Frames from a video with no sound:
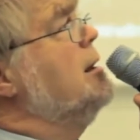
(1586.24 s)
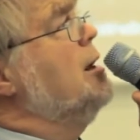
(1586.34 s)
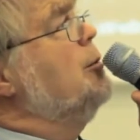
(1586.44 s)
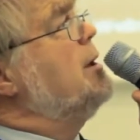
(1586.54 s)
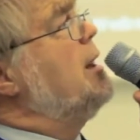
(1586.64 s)

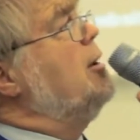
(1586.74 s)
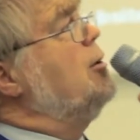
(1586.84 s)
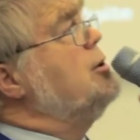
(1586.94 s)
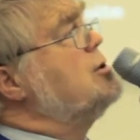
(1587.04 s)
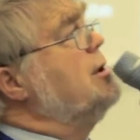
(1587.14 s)
but they're not
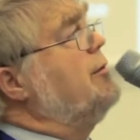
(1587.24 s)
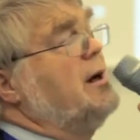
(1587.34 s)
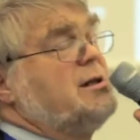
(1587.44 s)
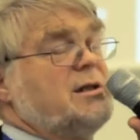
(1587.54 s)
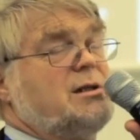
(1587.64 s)
usually very
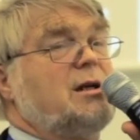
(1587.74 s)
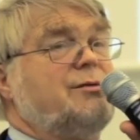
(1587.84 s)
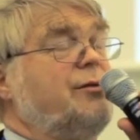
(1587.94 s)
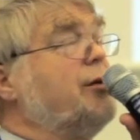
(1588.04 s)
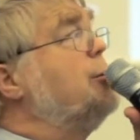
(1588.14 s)
successful
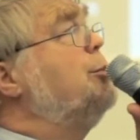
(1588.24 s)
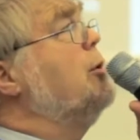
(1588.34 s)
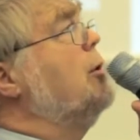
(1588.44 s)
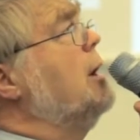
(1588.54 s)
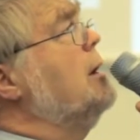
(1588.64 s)
for the poor.